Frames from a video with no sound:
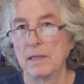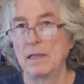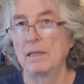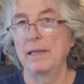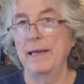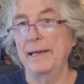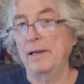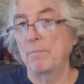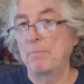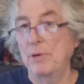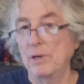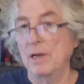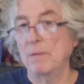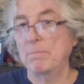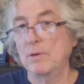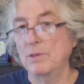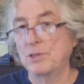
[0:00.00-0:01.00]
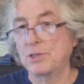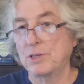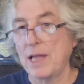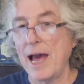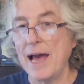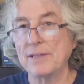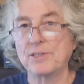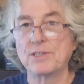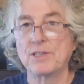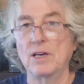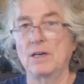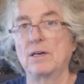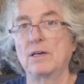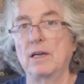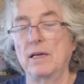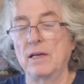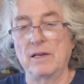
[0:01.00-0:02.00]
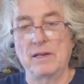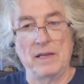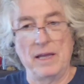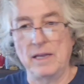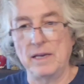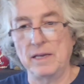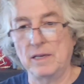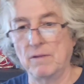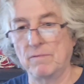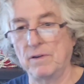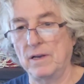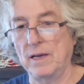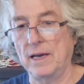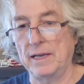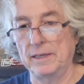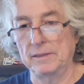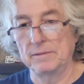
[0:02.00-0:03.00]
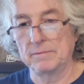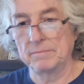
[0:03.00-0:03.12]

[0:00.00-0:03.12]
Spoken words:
they can put up good stats on any given night.